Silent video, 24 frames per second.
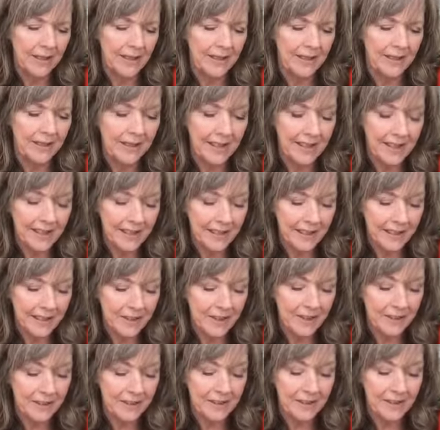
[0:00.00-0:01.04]
Then
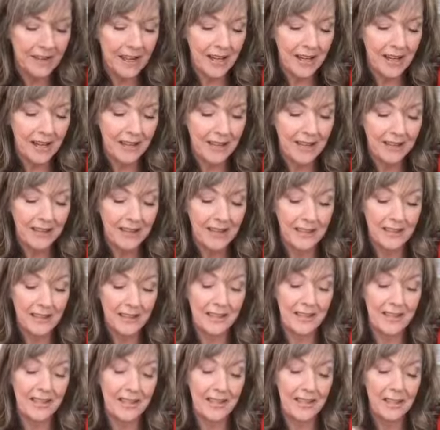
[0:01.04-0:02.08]
there's
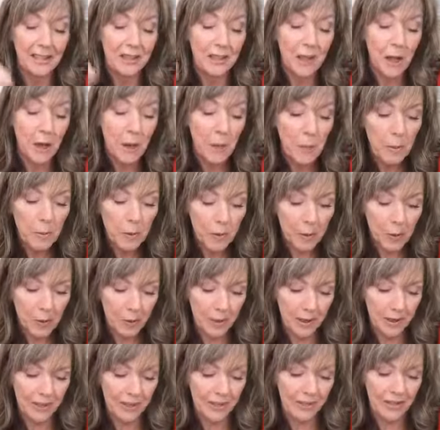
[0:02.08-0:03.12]
the Global
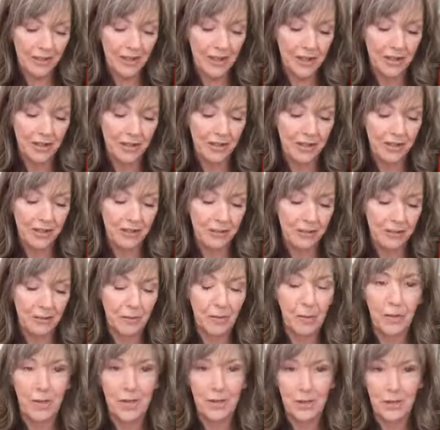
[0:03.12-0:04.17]
Organization
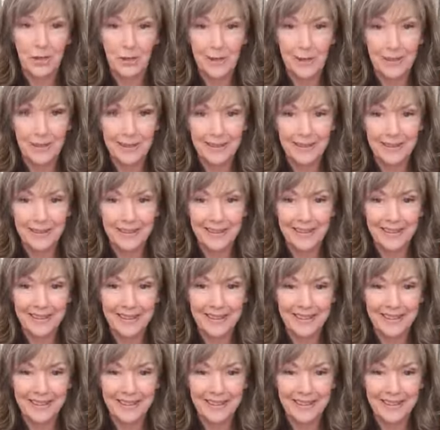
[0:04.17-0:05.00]
for Stress,